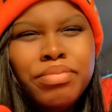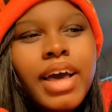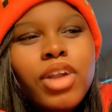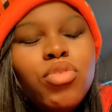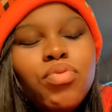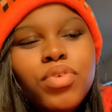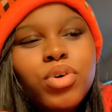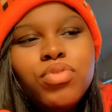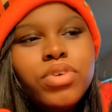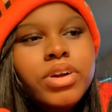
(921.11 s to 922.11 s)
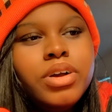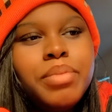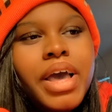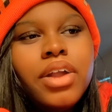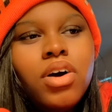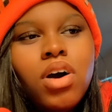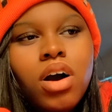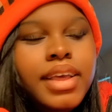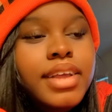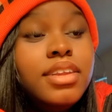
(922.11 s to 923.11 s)
I don't feel for him at
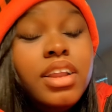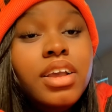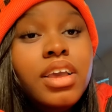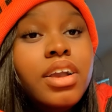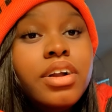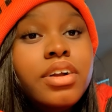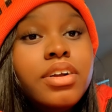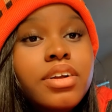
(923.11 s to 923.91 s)
all. He didn't care.